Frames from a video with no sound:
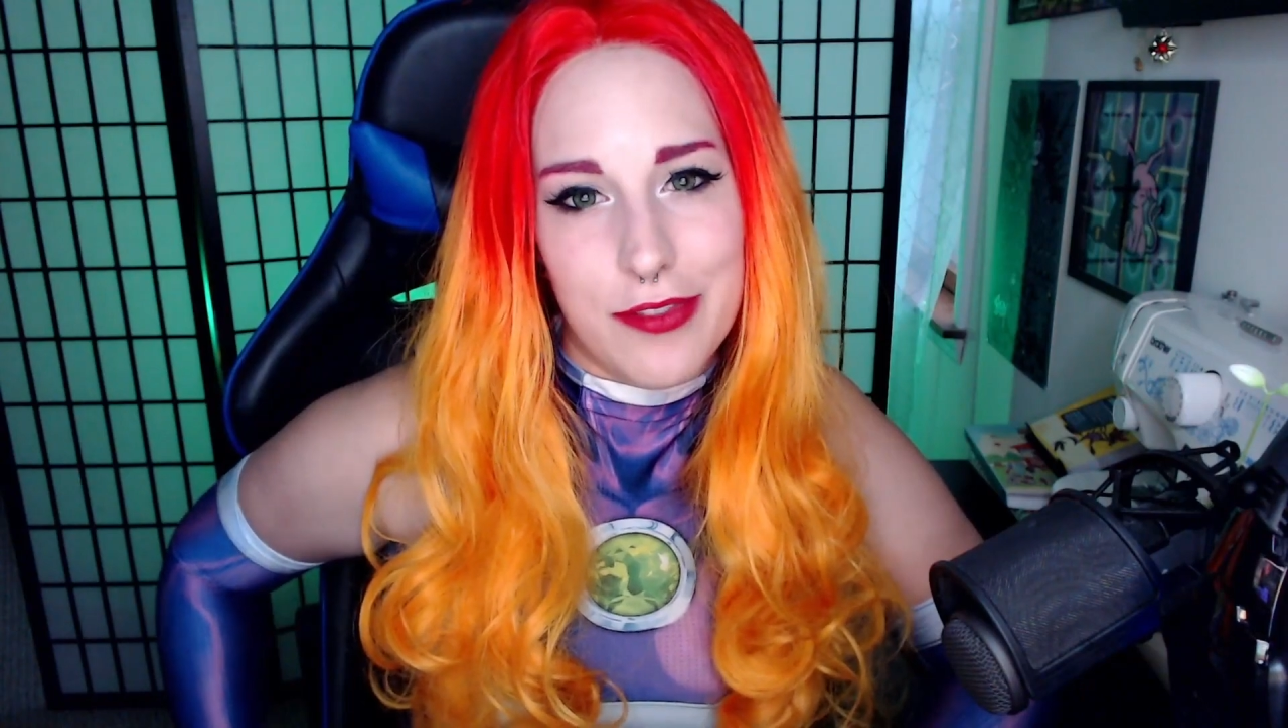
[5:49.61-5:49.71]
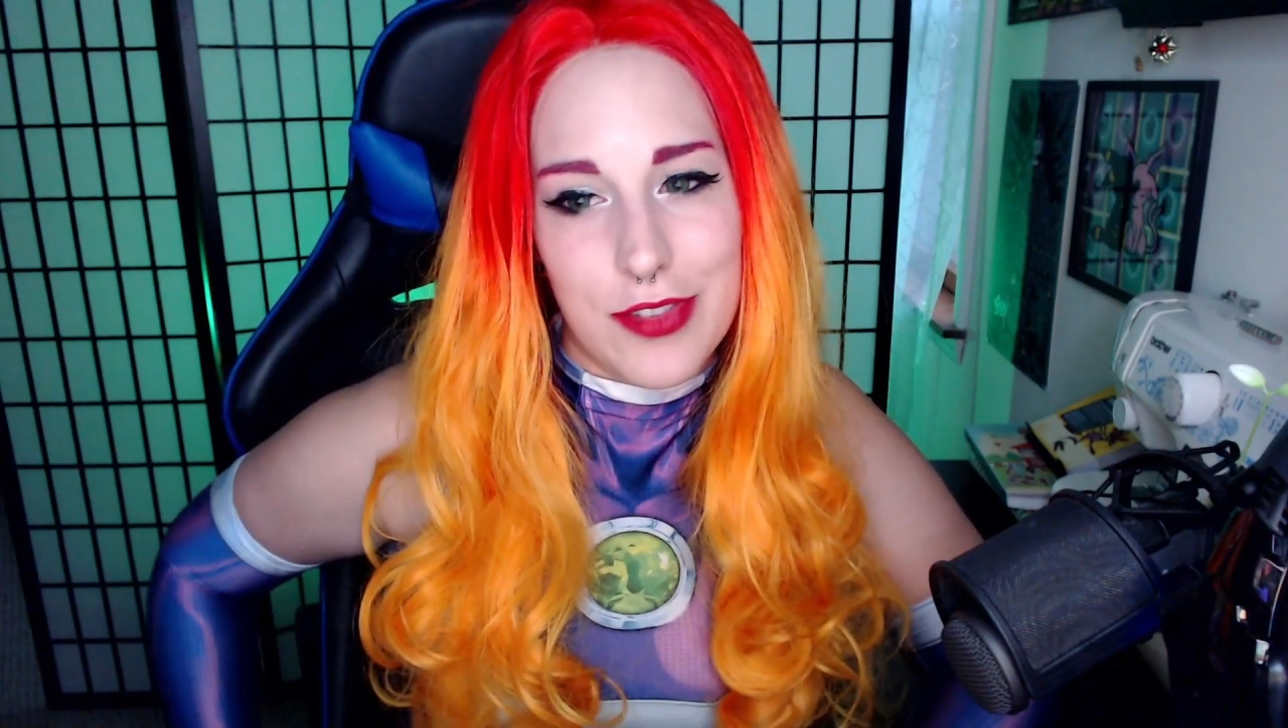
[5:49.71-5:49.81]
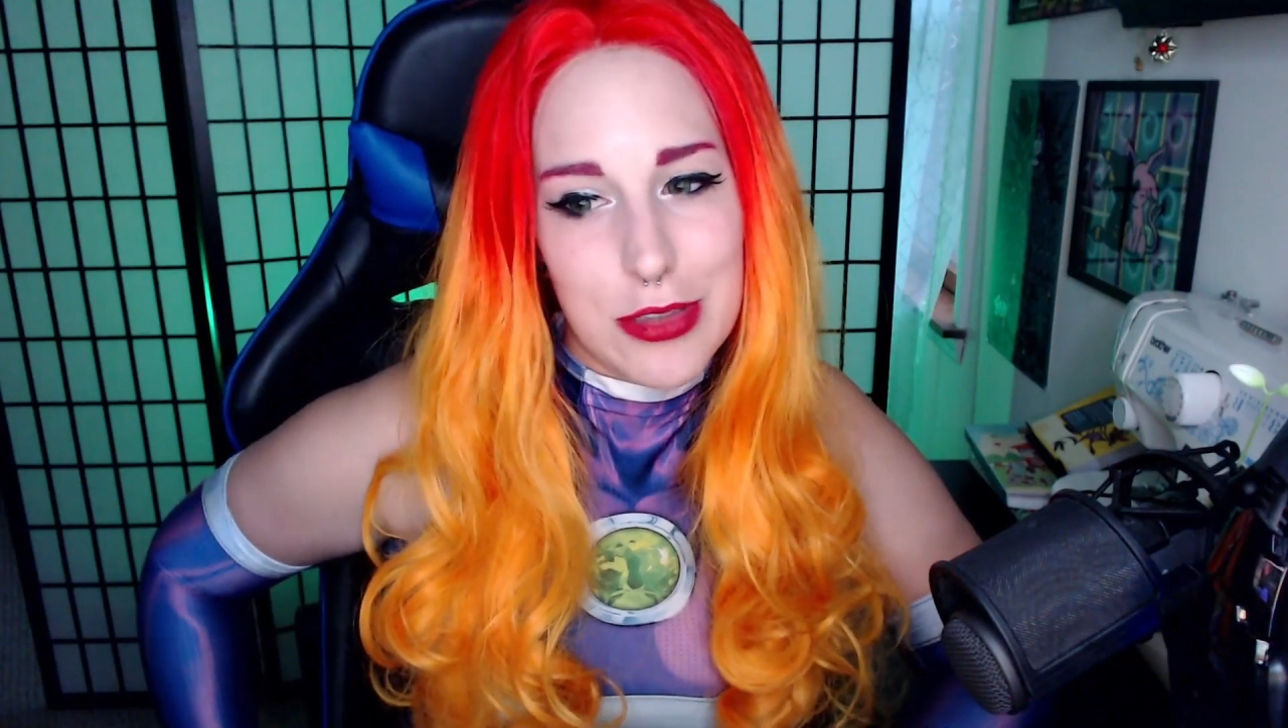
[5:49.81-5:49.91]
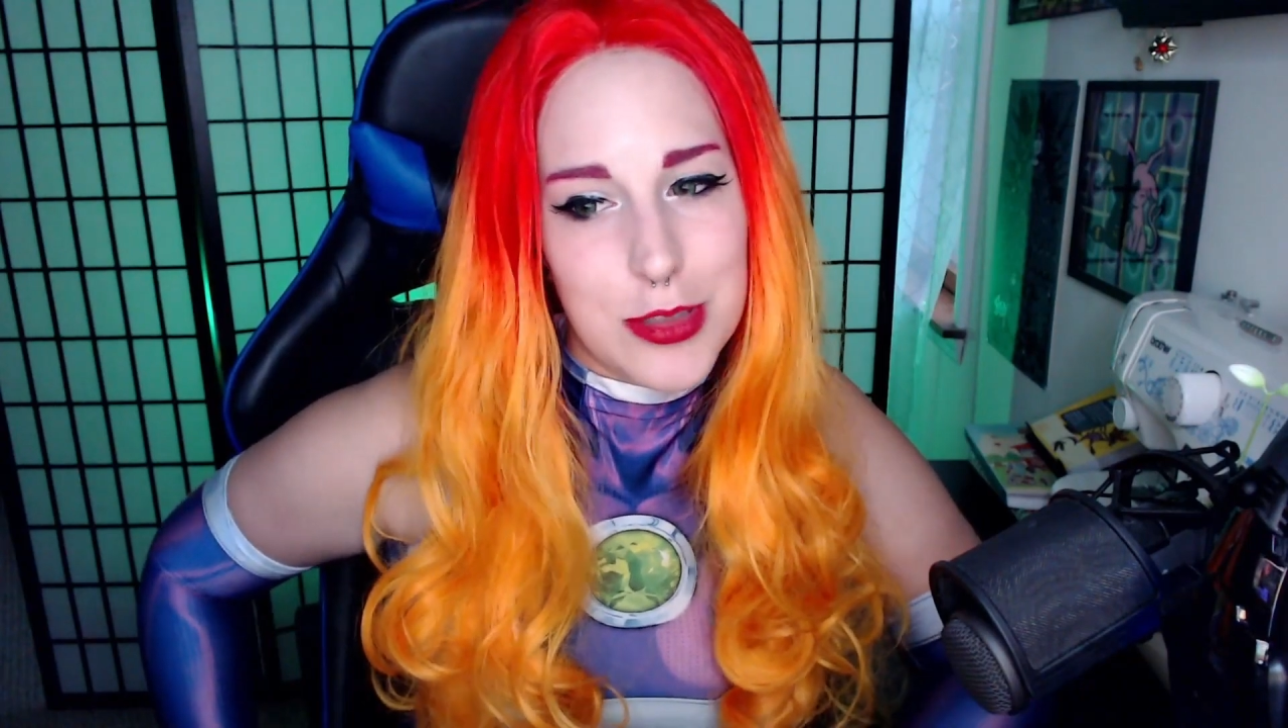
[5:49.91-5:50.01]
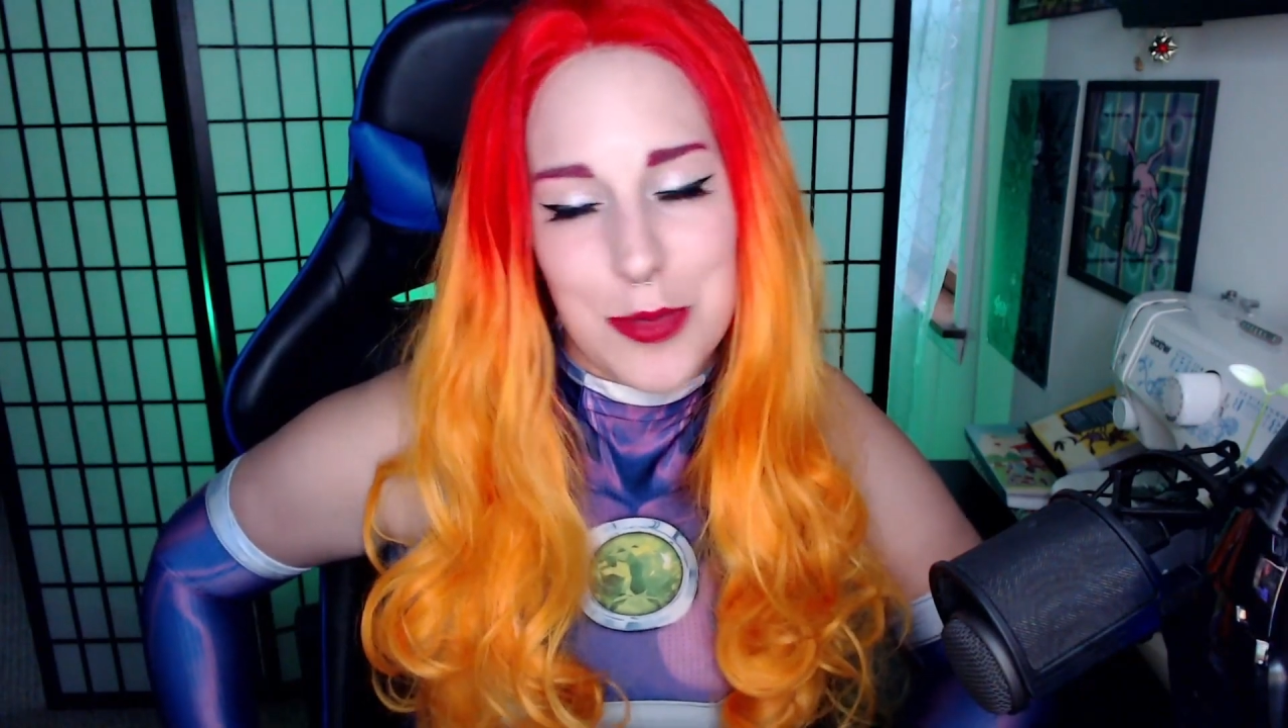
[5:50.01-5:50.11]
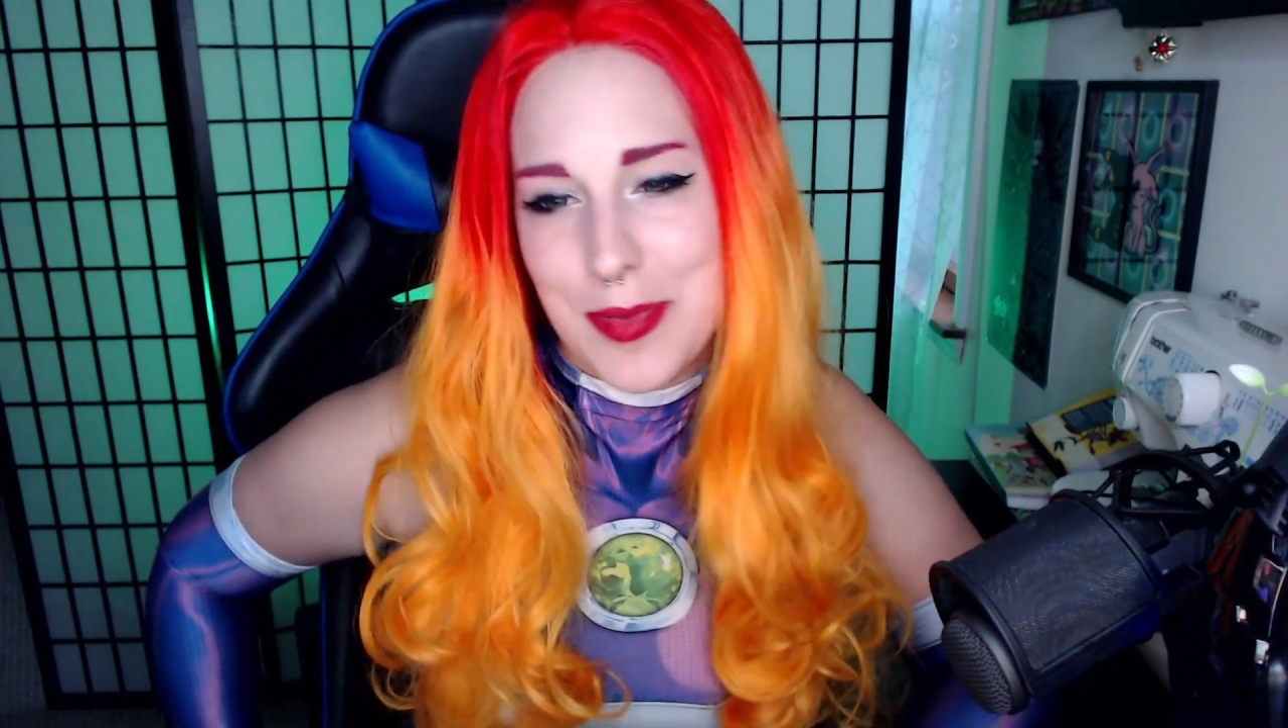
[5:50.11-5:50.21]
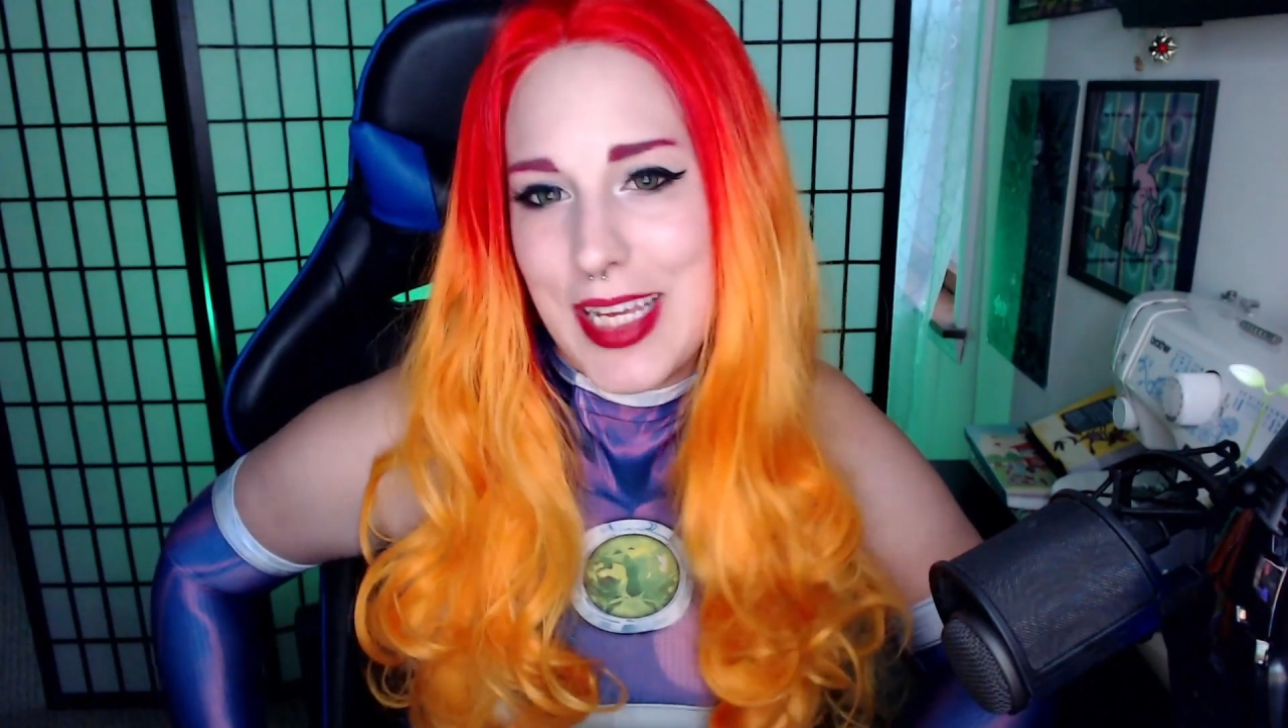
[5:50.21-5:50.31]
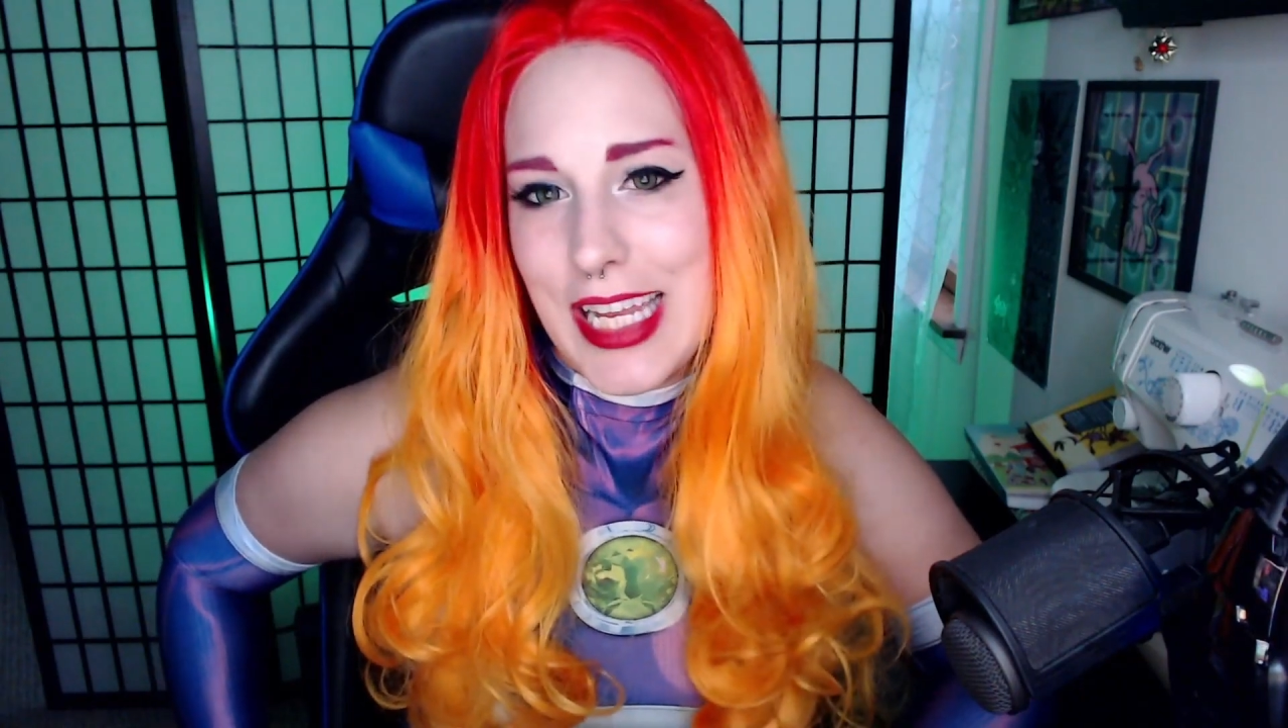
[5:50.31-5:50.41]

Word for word: views we've been